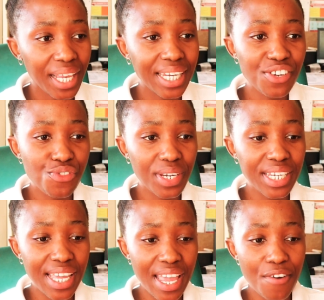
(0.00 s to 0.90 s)

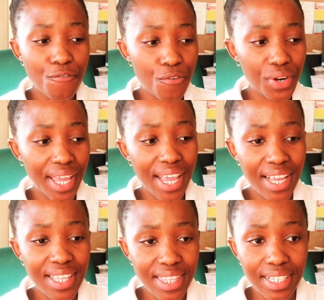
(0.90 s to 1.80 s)
Literally every
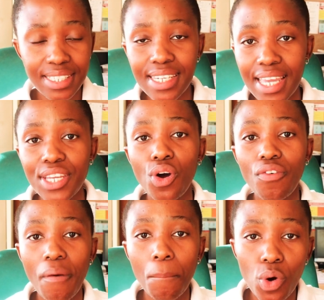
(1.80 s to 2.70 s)
8th day
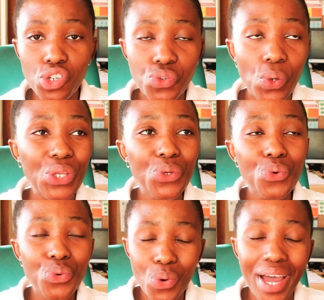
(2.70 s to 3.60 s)
of a module you
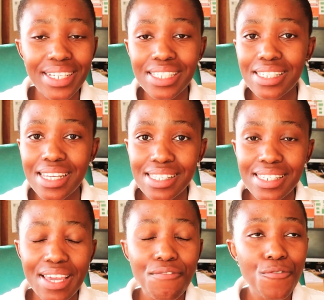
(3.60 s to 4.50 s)
write a
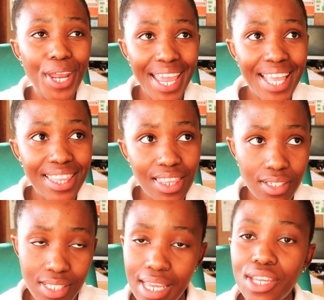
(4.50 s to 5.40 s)
test. Every
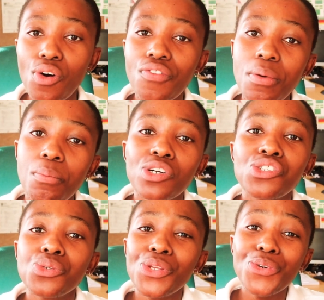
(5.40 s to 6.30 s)
8th day of a
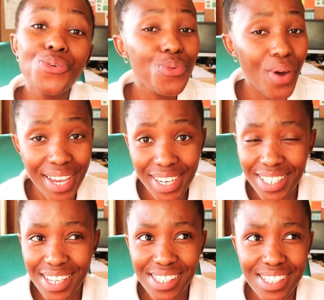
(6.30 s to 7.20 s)
module you write a
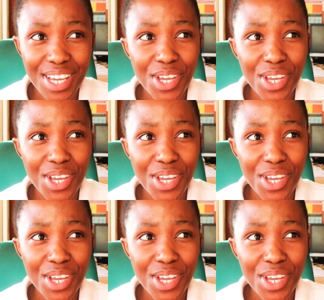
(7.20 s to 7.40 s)
test.